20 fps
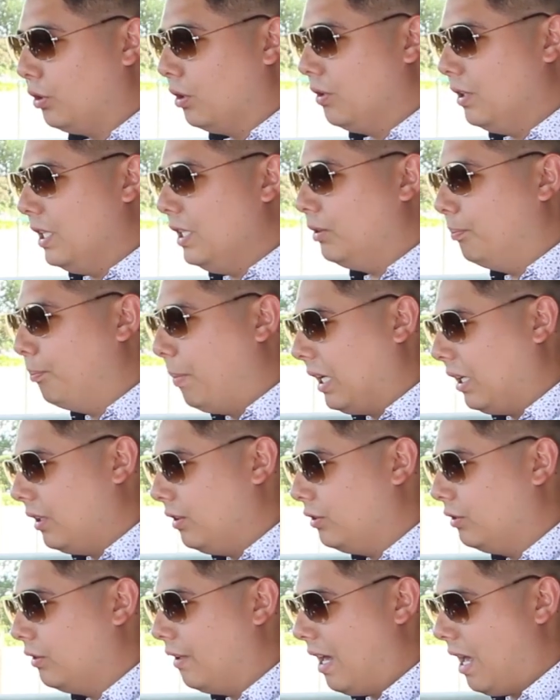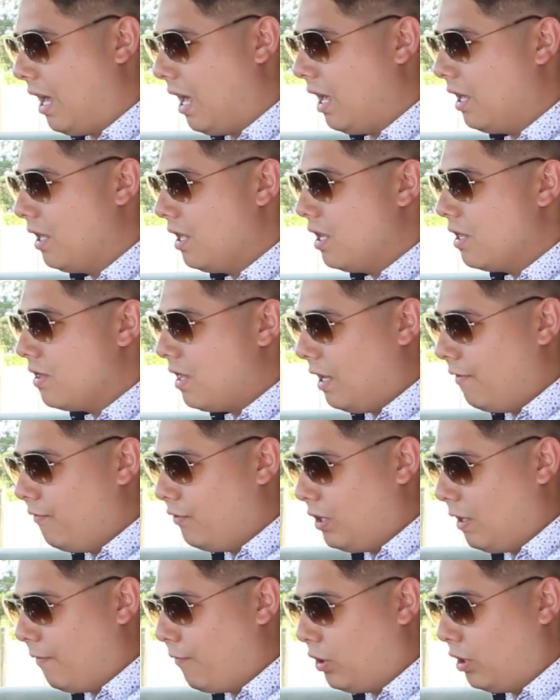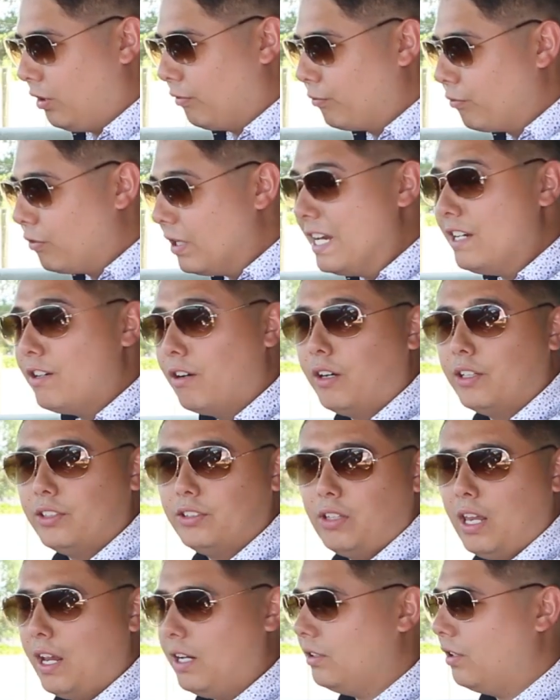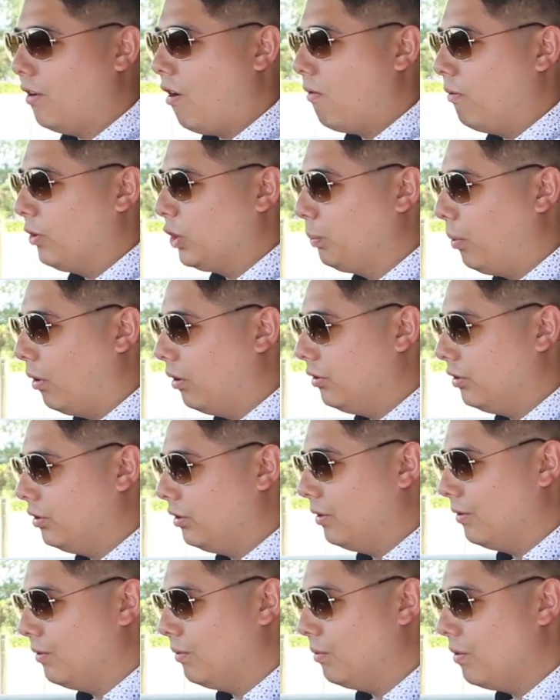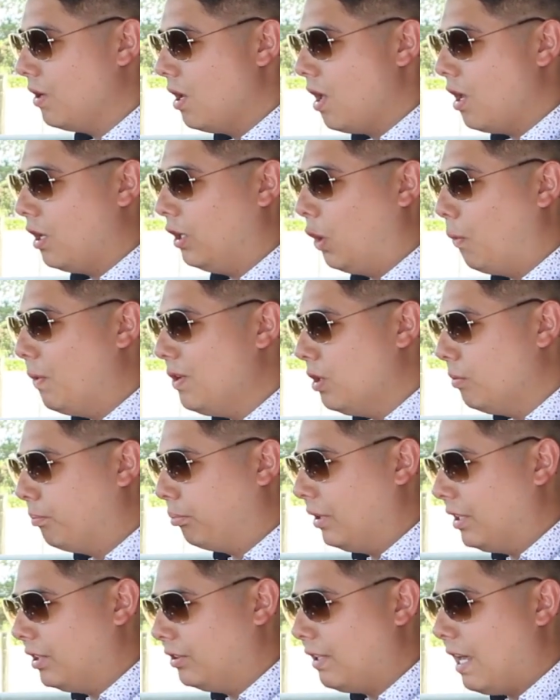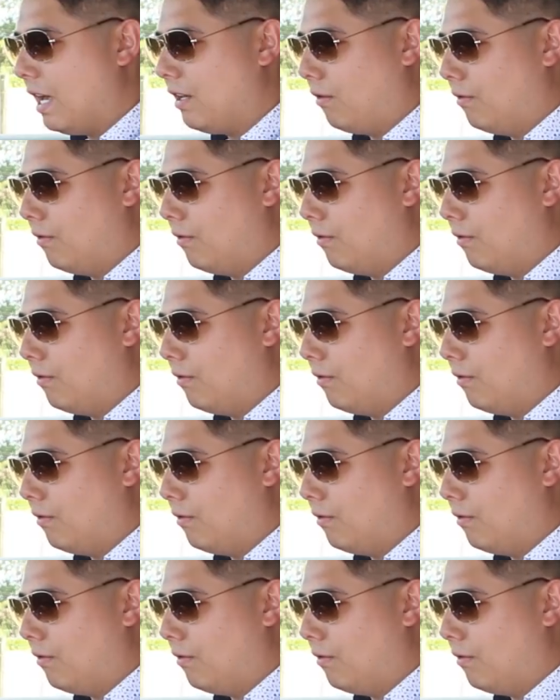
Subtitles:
good. These buttons, they've got a really nice tactile response to, you know, when you press down